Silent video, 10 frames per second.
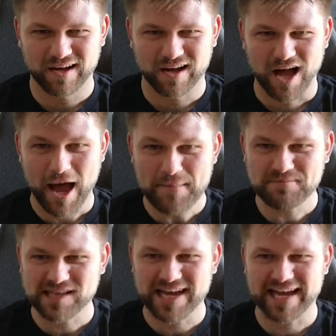I'm
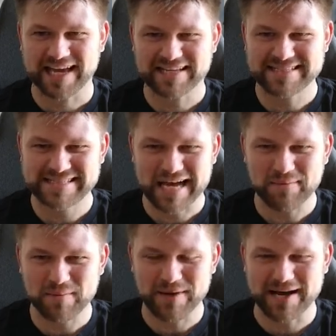playing
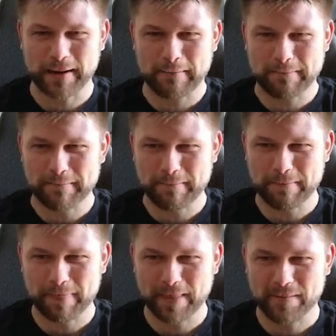Cyberpunk
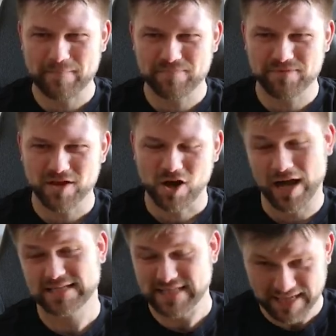
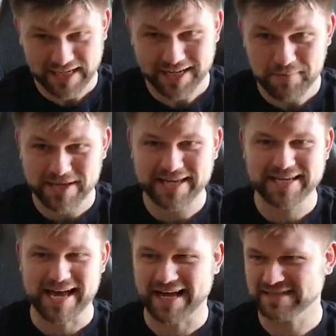at
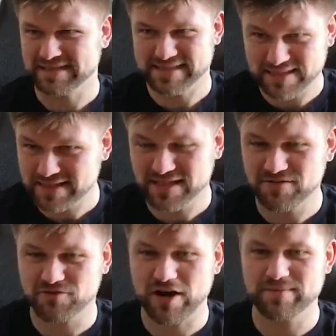1080p at 60
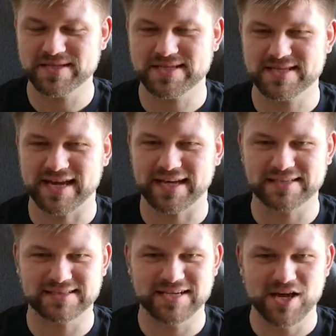frames a
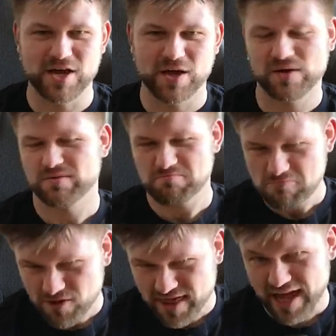second
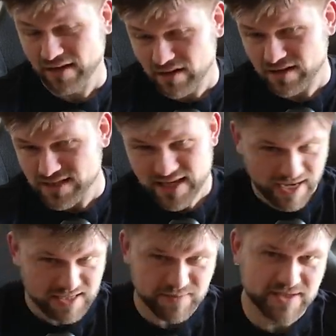without
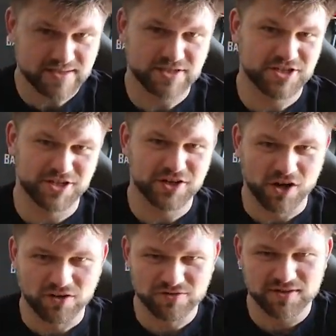RTX because I turned it
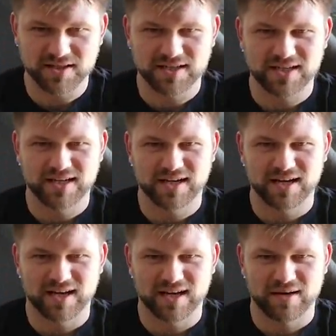off,
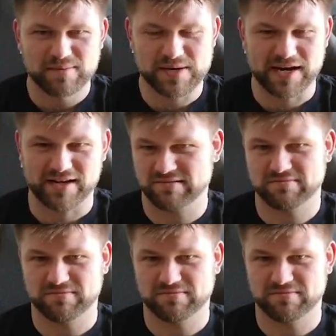but at